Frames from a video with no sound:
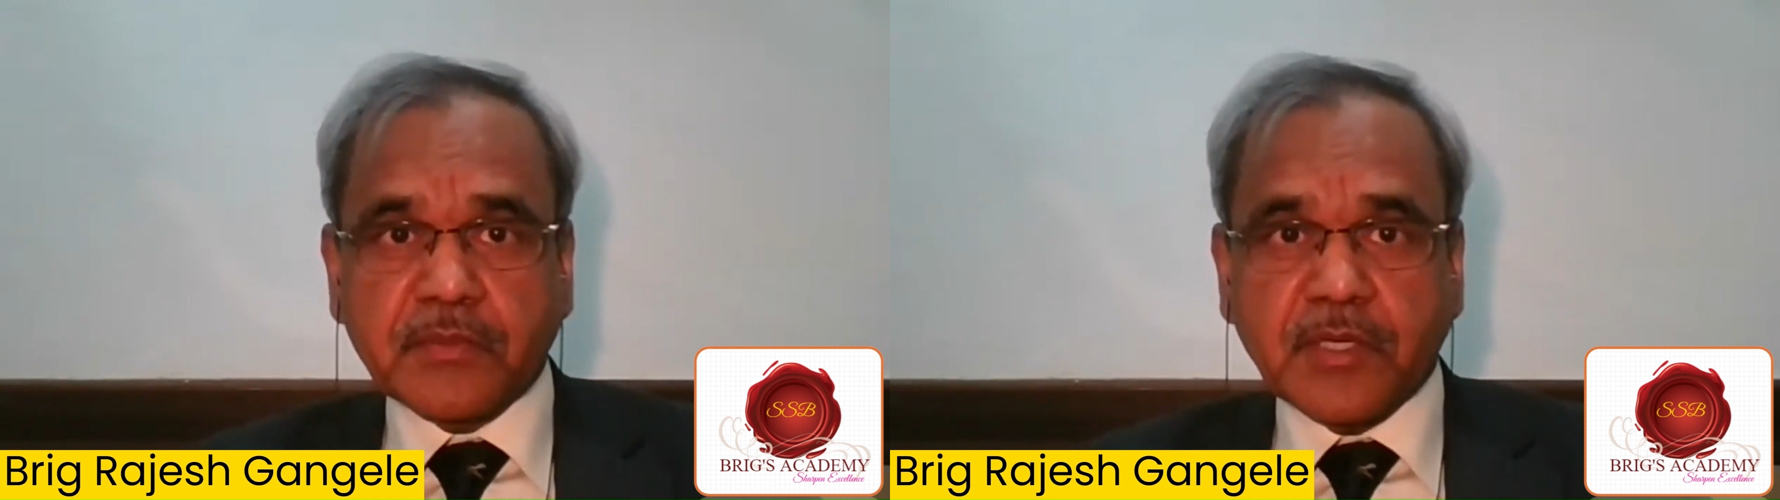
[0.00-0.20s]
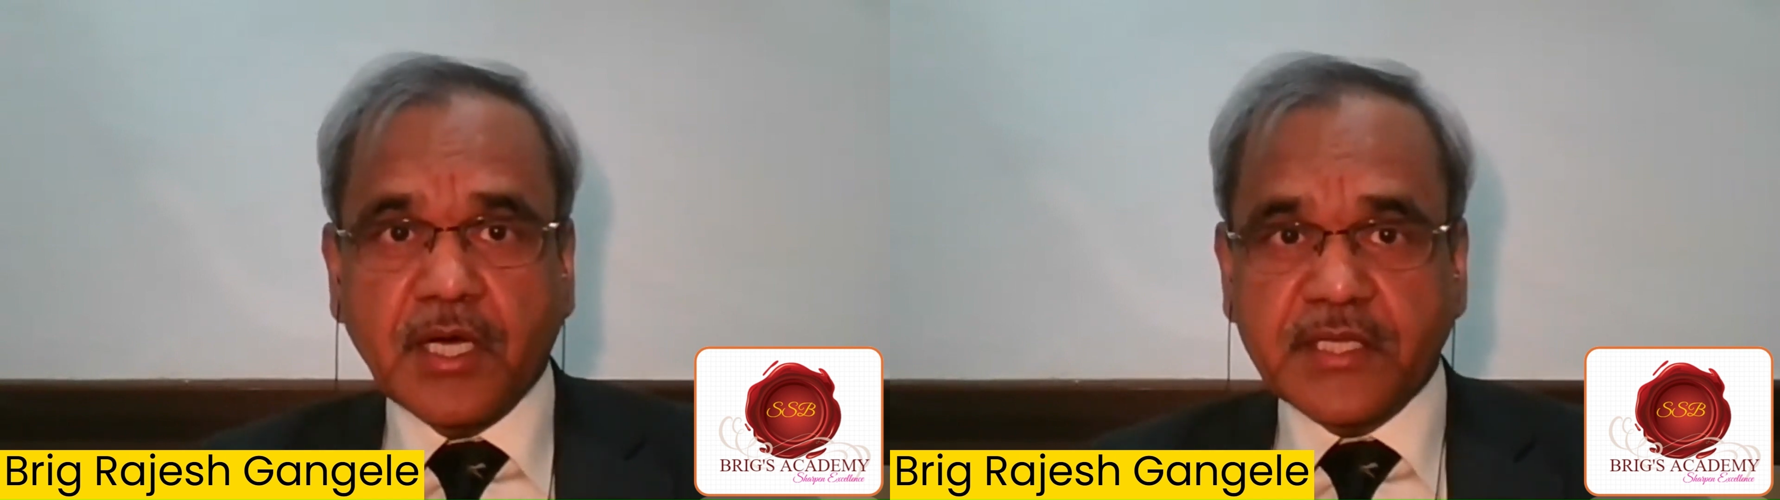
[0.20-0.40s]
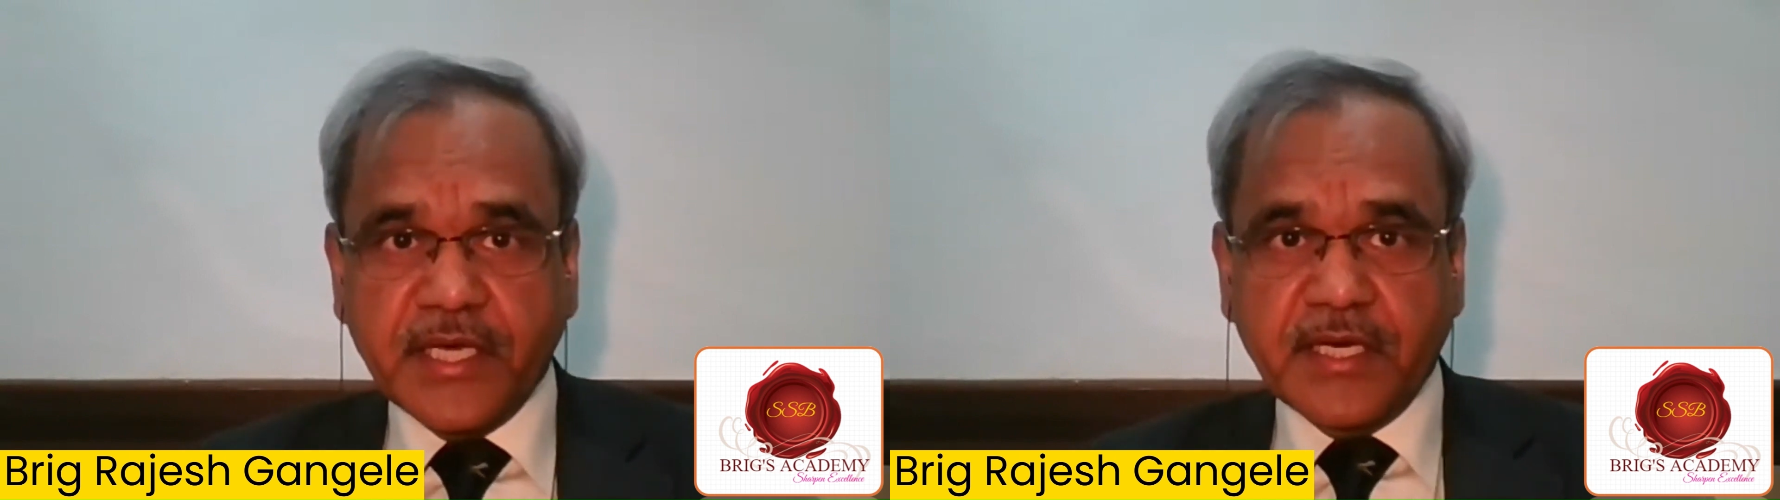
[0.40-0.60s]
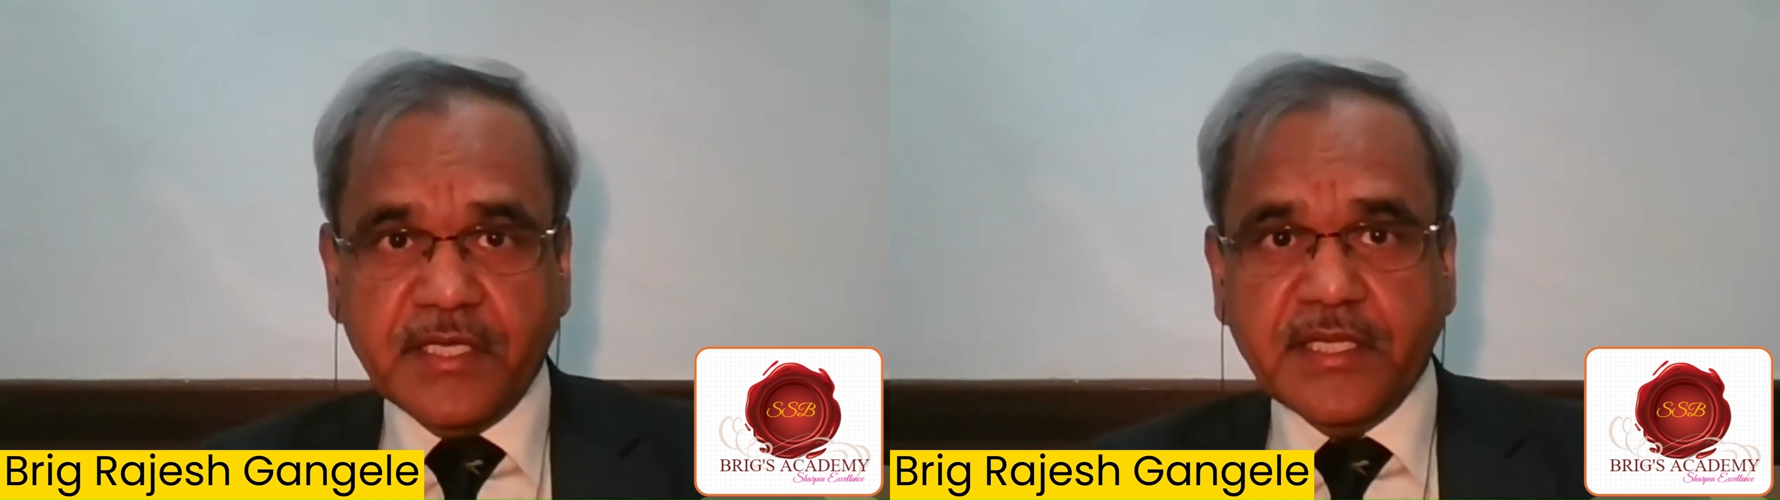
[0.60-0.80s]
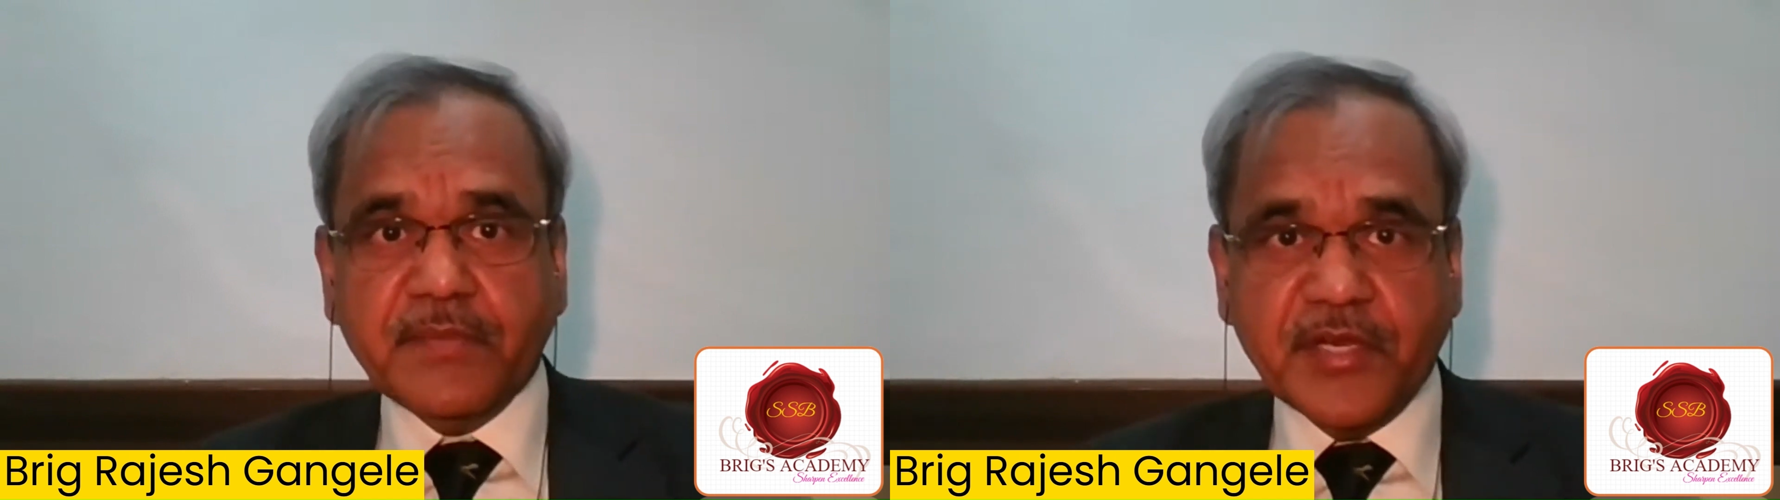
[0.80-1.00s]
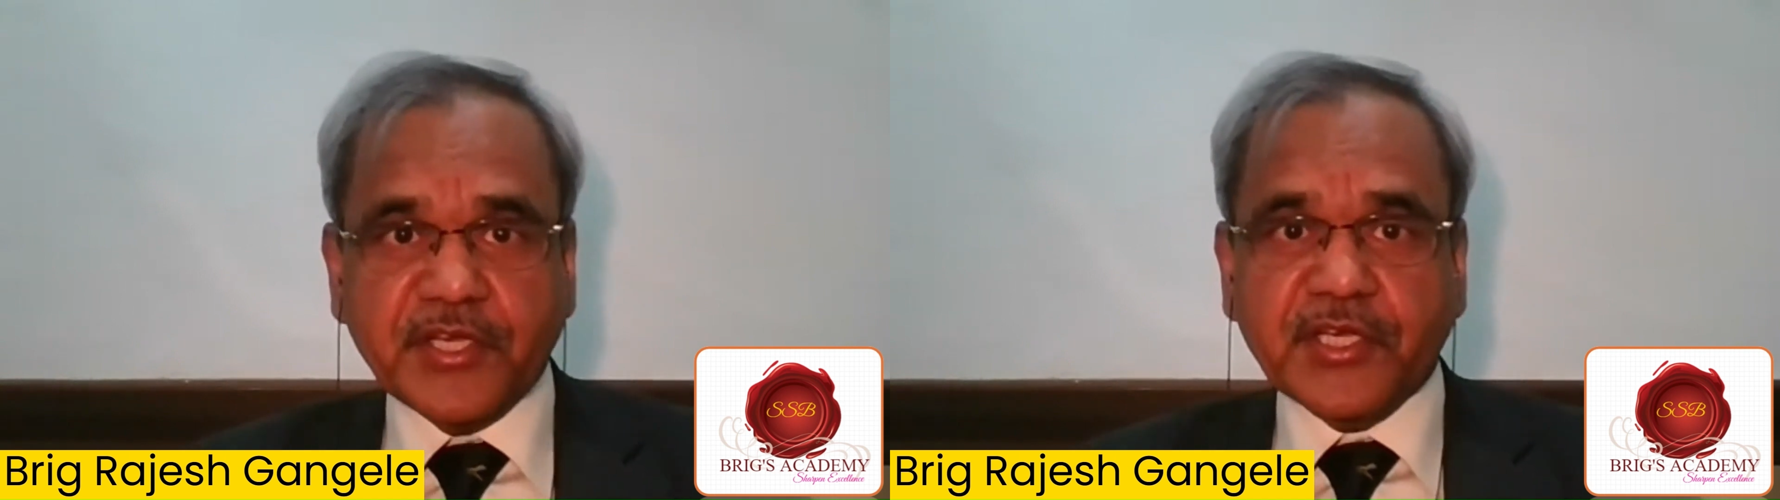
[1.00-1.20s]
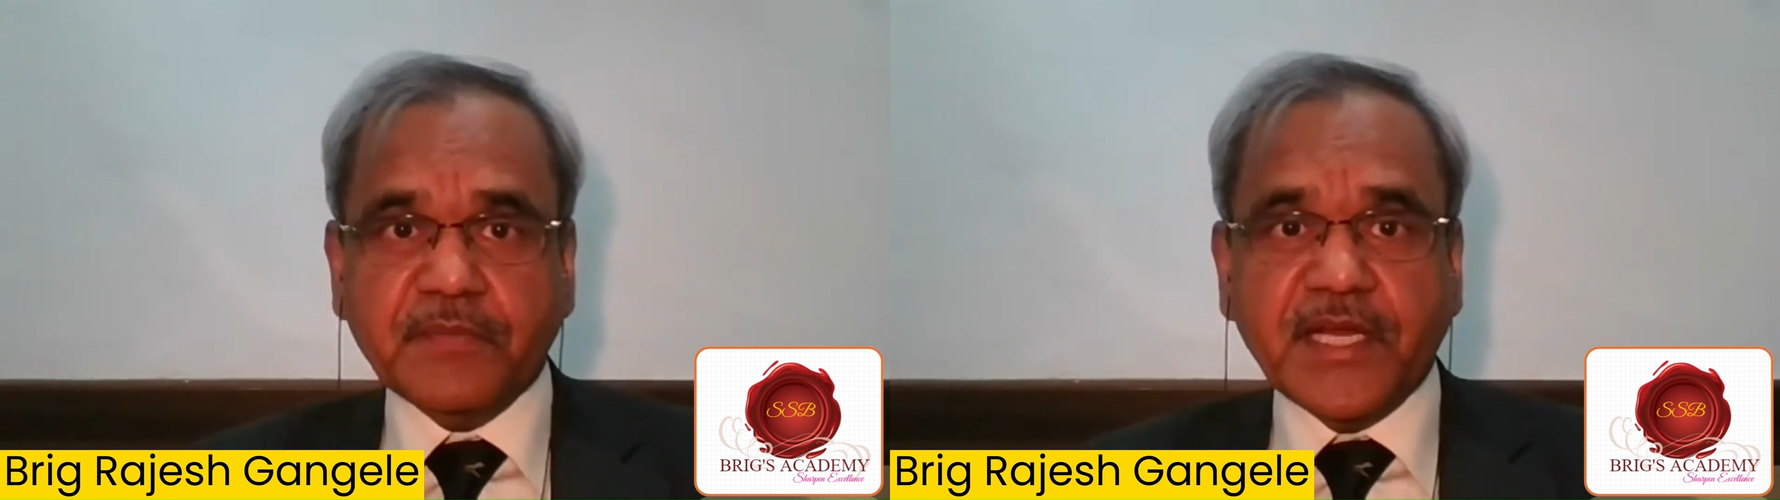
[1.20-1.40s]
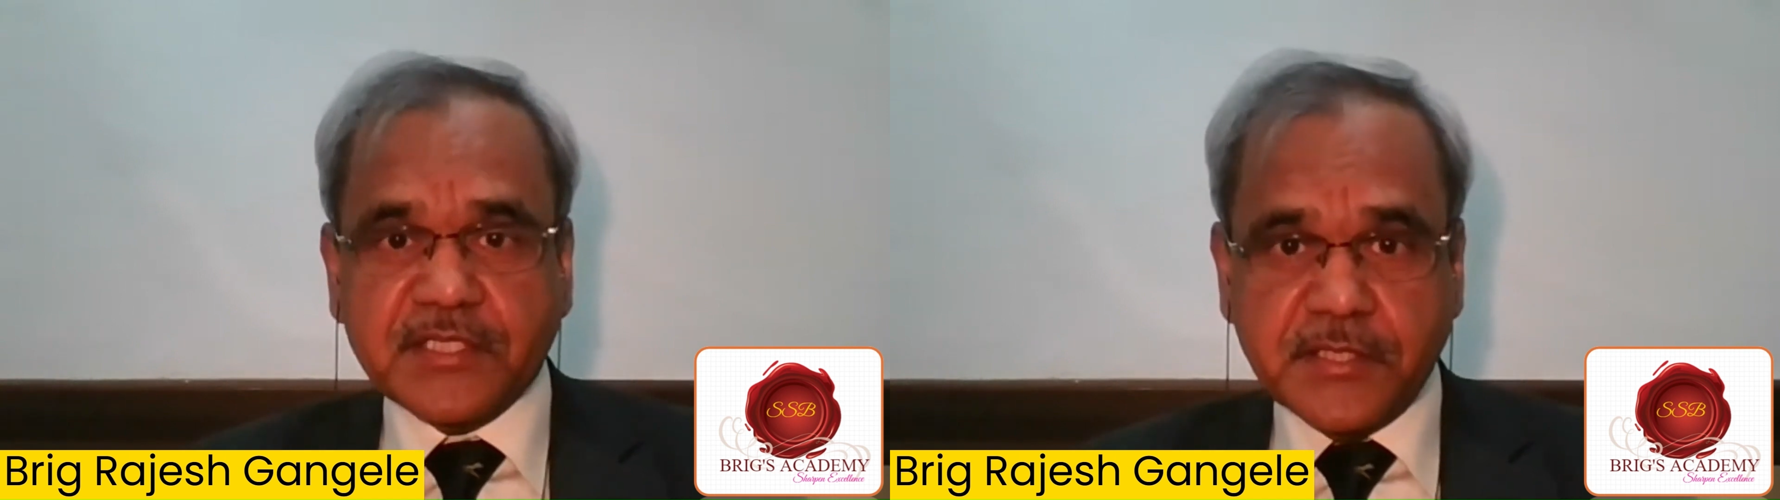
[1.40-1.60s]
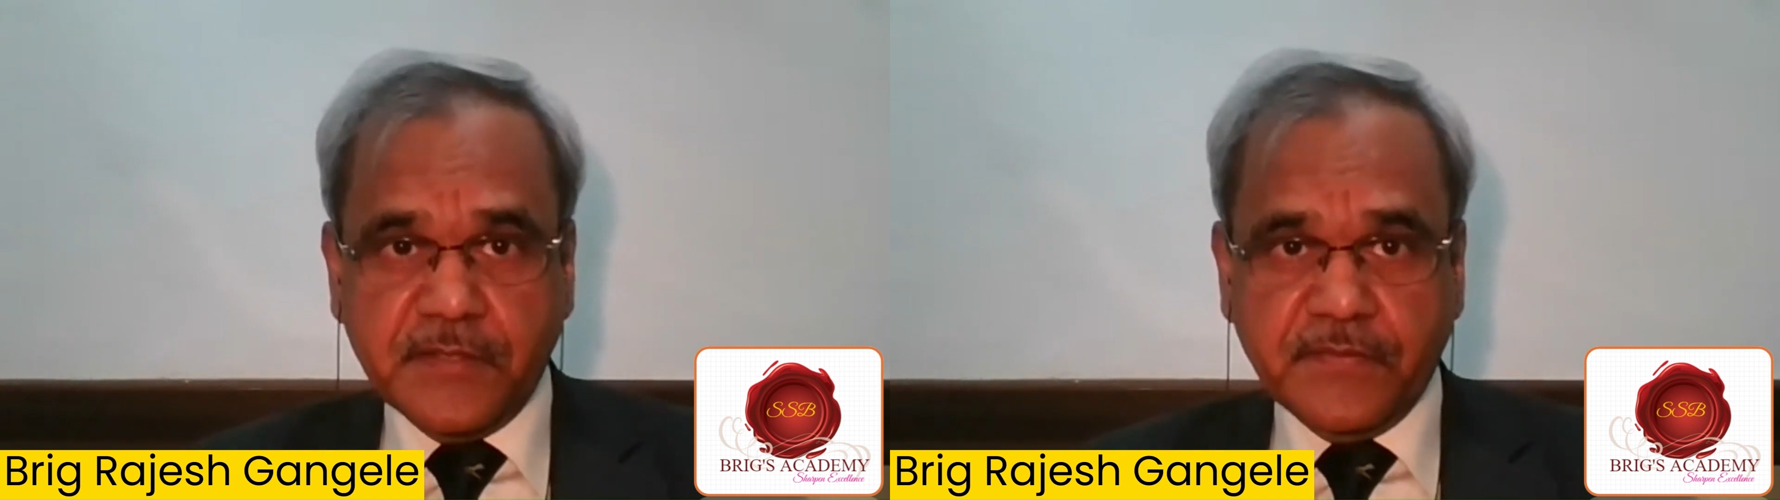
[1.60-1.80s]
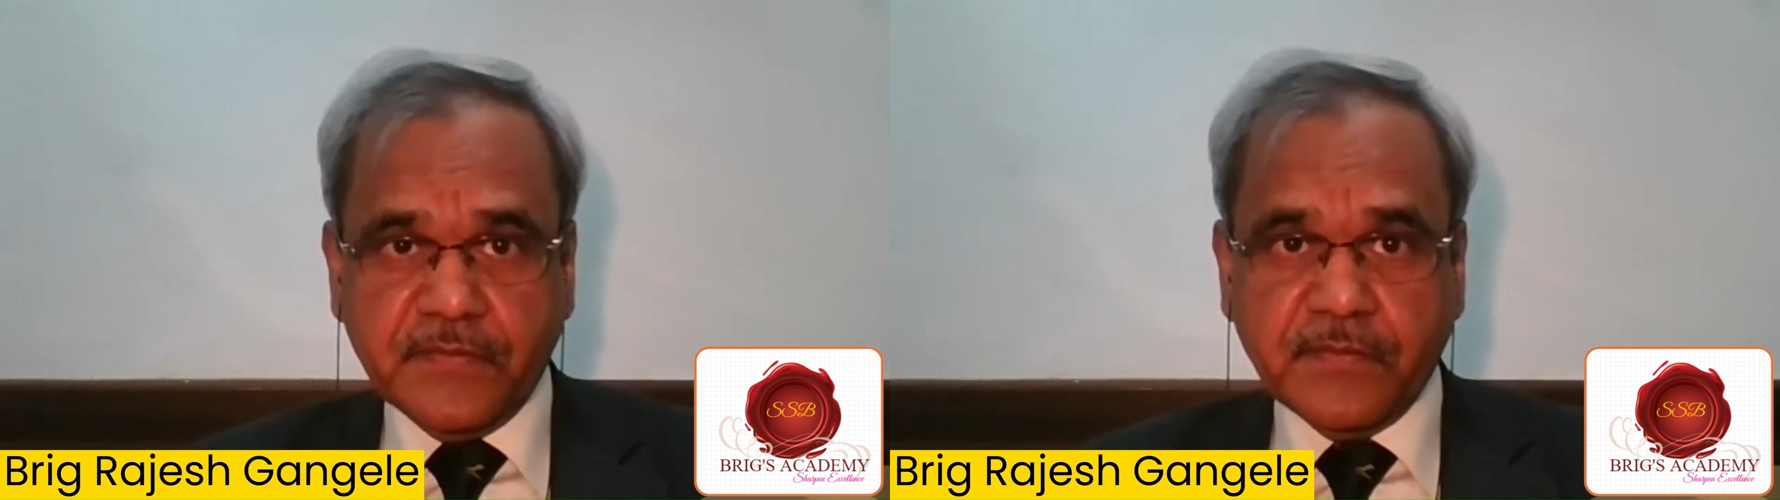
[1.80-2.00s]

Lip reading: Are they an aberration by itself?